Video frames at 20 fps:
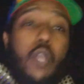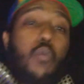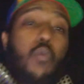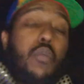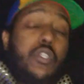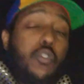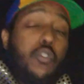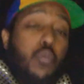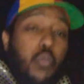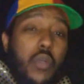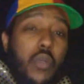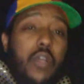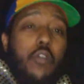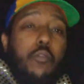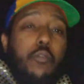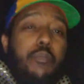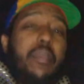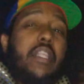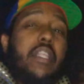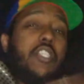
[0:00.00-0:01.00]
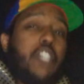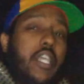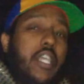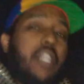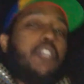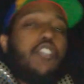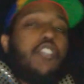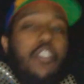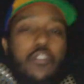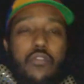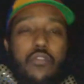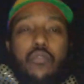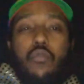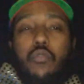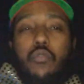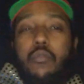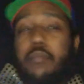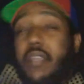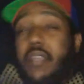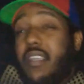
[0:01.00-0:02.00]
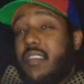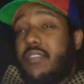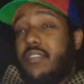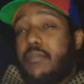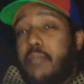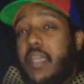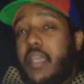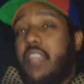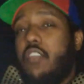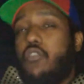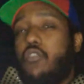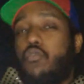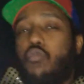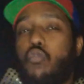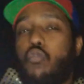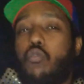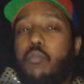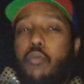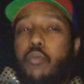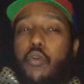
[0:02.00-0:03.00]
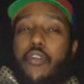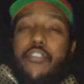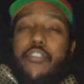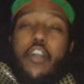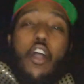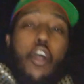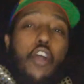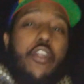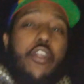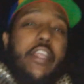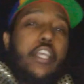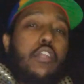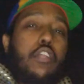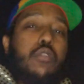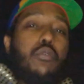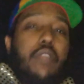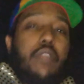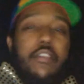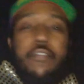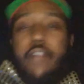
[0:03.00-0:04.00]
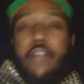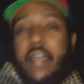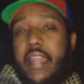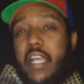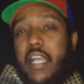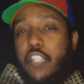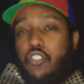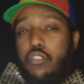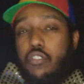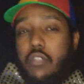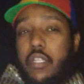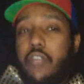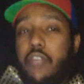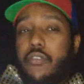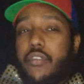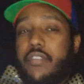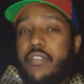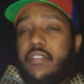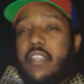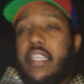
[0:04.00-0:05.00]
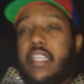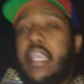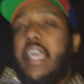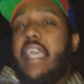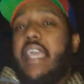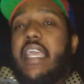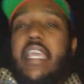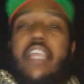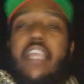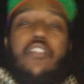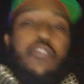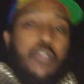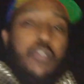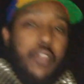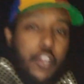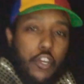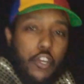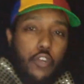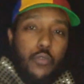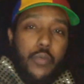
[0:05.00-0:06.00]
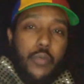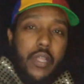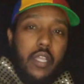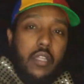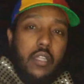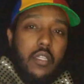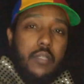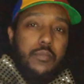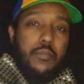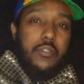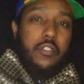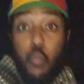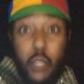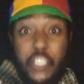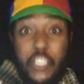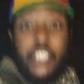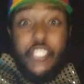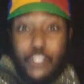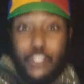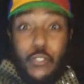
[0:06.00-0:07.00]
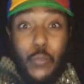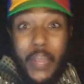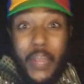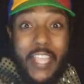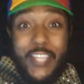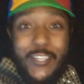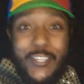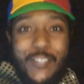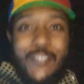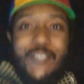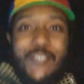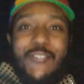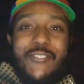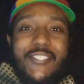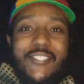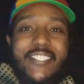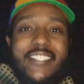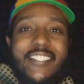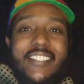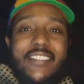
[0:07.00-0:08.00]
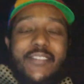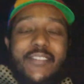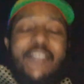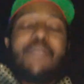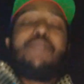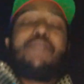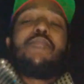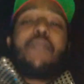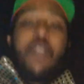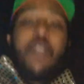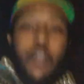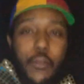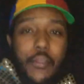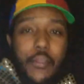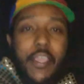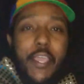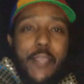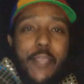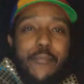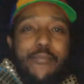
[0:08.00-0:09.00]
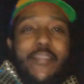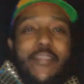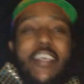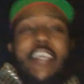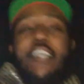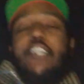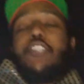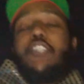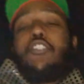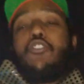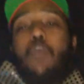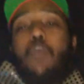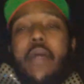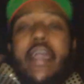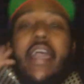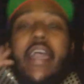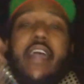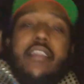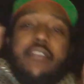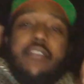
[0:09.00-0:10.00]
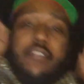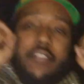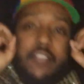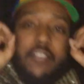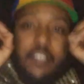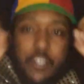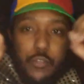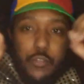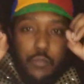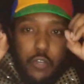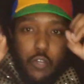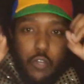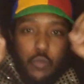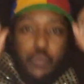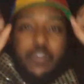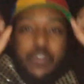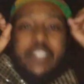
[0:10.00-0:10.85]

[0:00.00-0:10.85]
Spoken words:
which will be changing soon because many school boards are including financial literacy into their curriculum, which is great news. Okay, so I had zero